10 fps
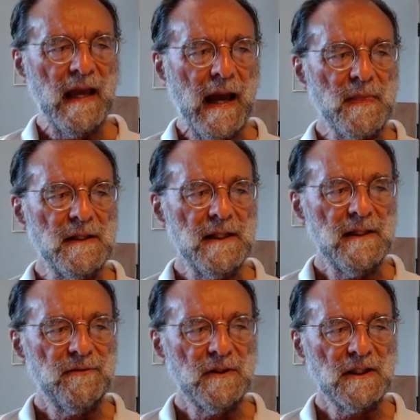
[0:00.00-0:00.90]
And the need
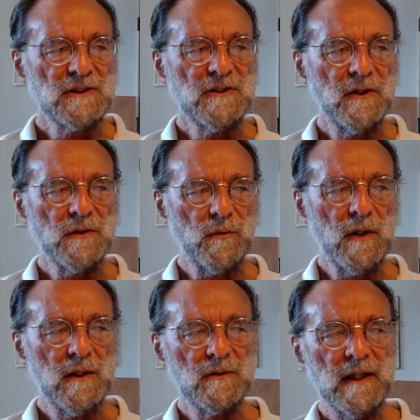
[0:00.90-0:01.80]
for an external
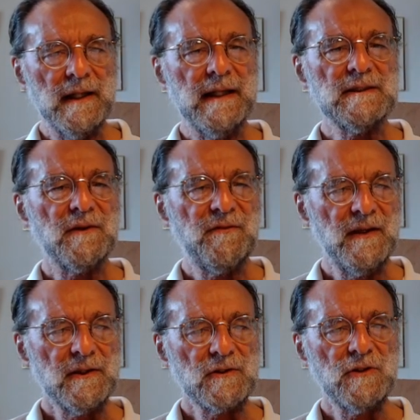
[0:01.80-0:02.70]
world is the
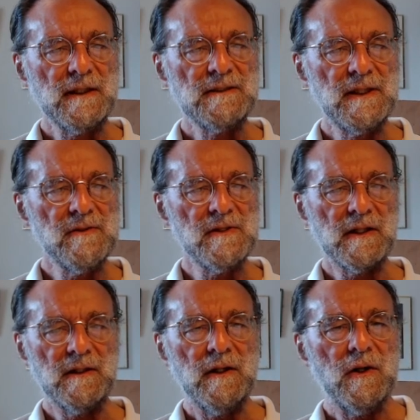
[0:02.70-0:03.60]
fifth
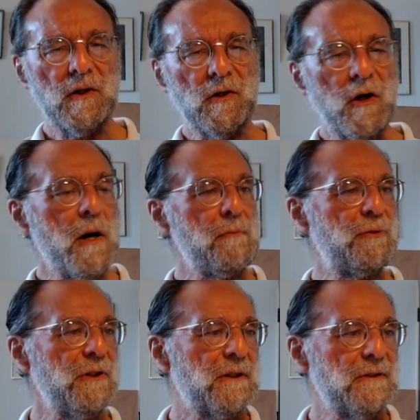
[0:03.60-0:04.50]
criterion or
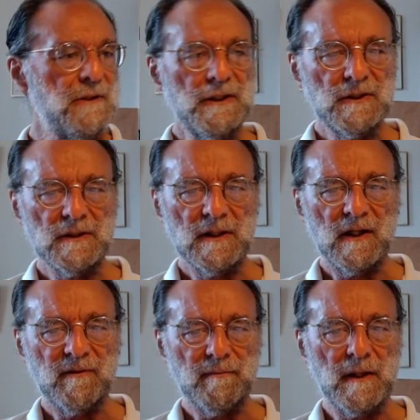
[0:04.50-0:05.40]
precondition
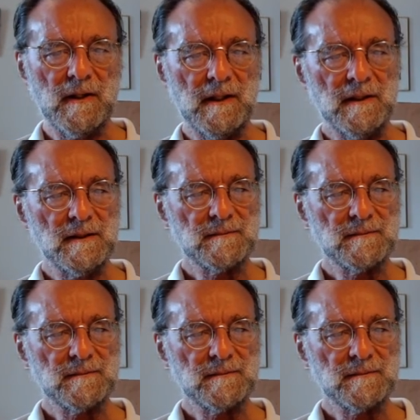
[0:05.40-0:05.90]
of mind.